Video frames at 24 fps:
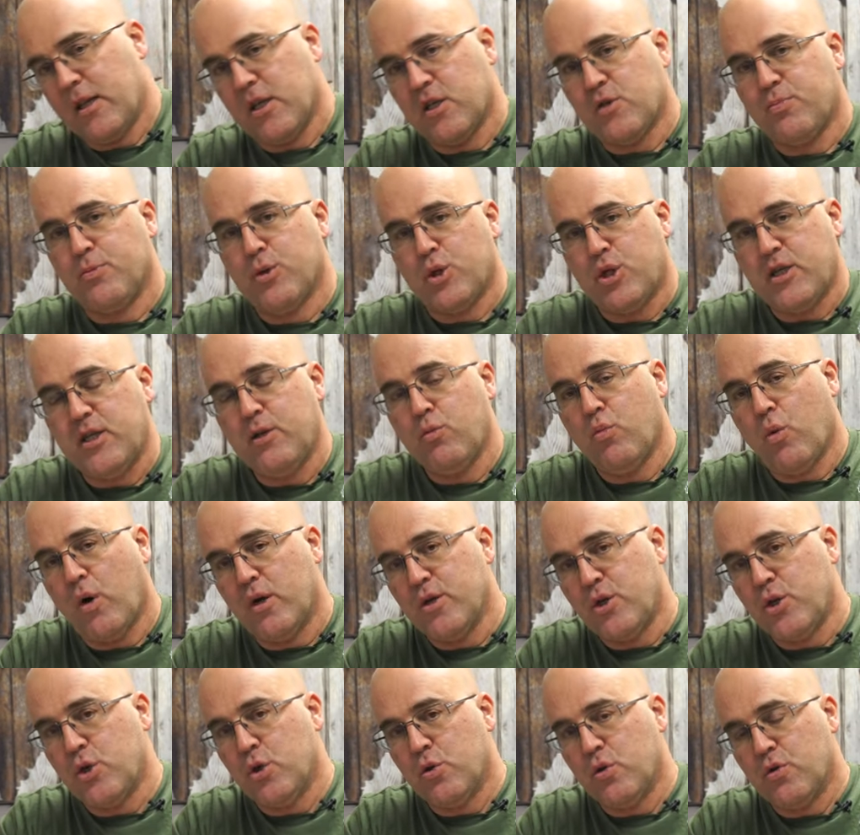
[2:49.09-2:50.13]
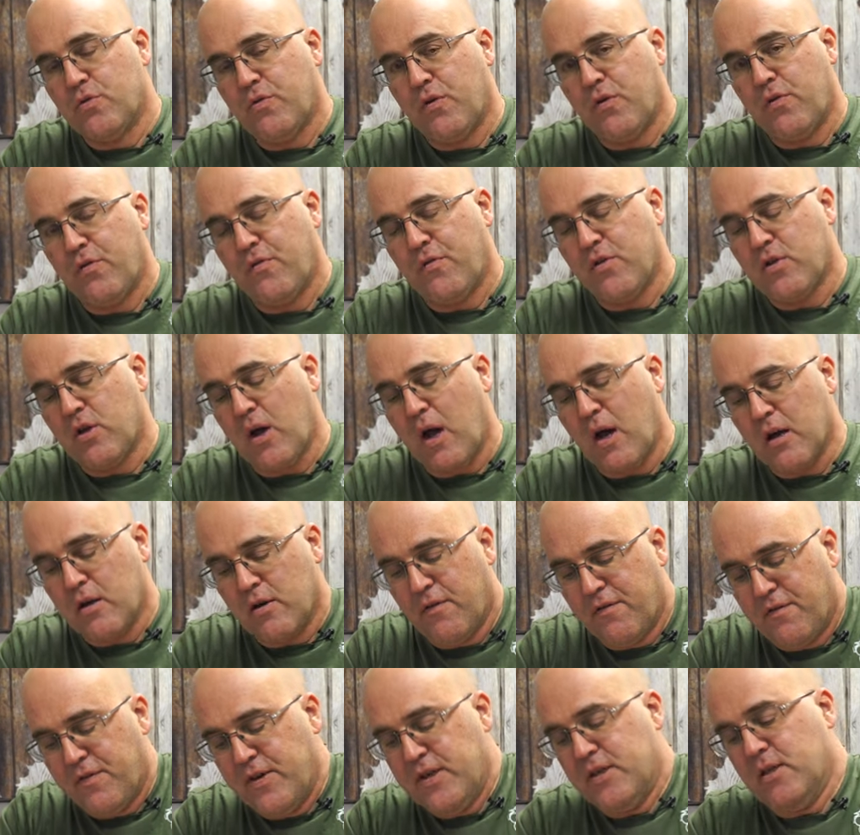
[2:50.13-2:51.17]
Now this machine was used for
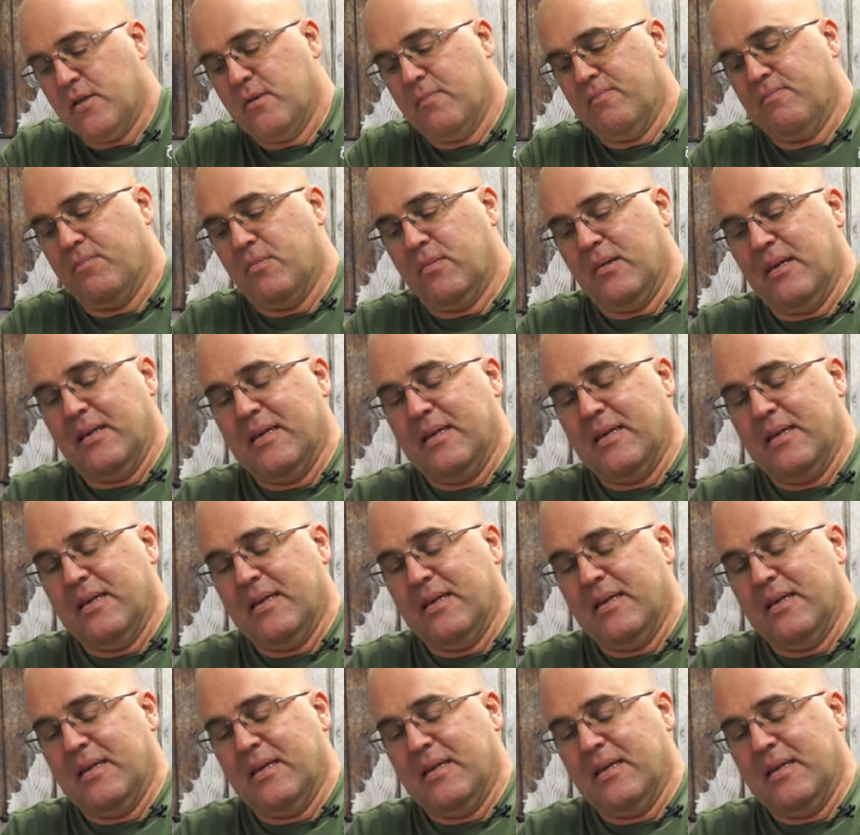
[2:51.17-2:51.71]
photography